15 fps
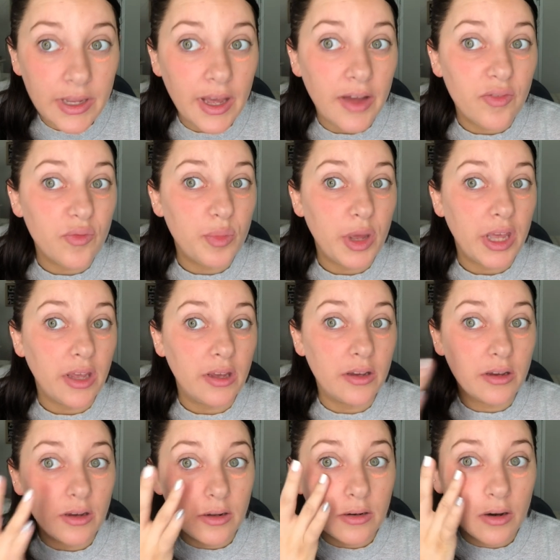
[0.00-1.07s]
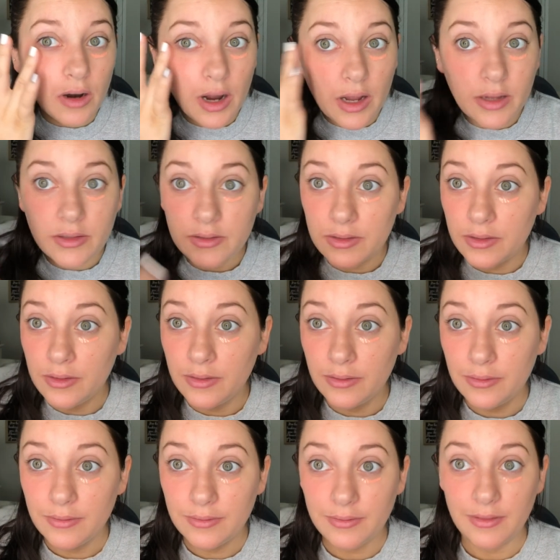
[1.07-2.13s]
have pink under eyes
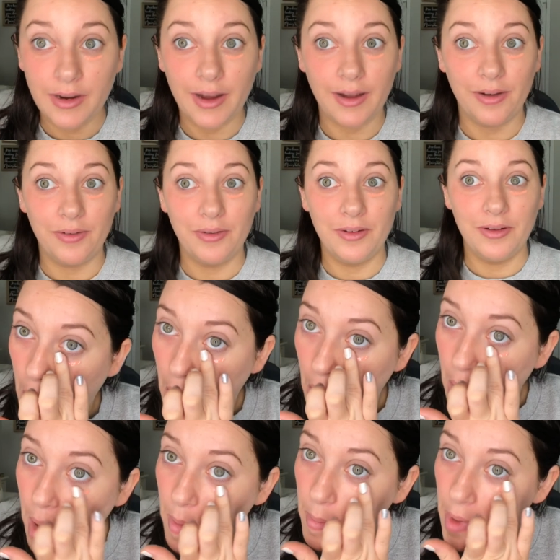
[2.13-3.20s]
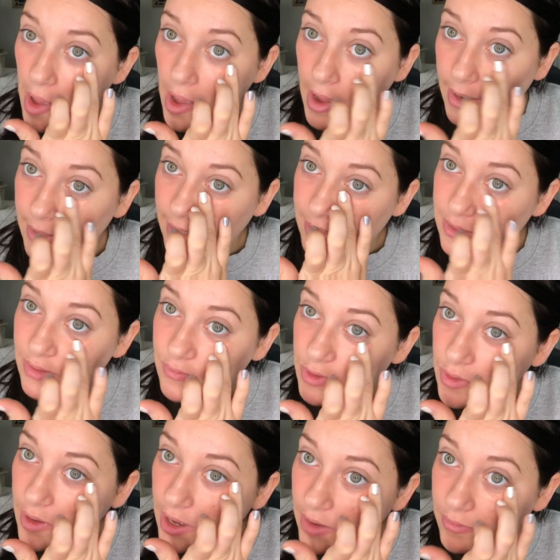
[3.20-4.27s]
now. Um, I guess if
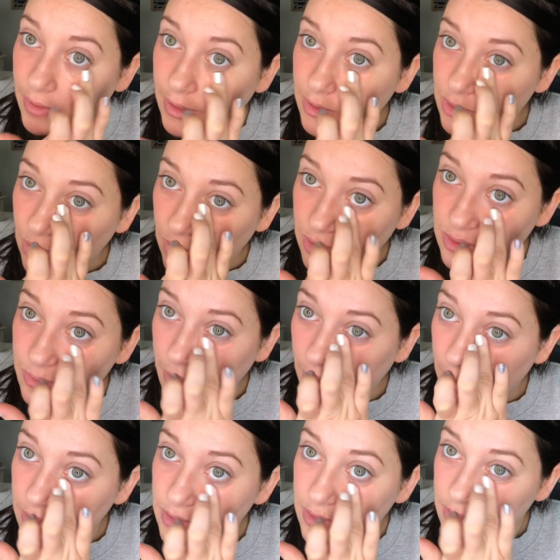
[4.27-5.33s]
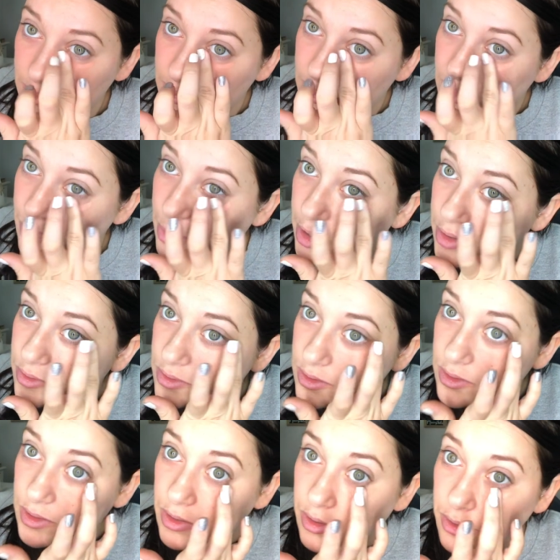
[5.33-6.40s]
you have like dark spots, this is
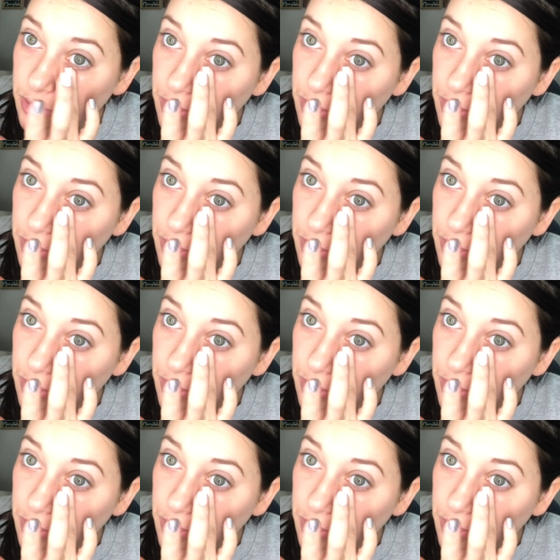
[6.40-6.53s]
supposed to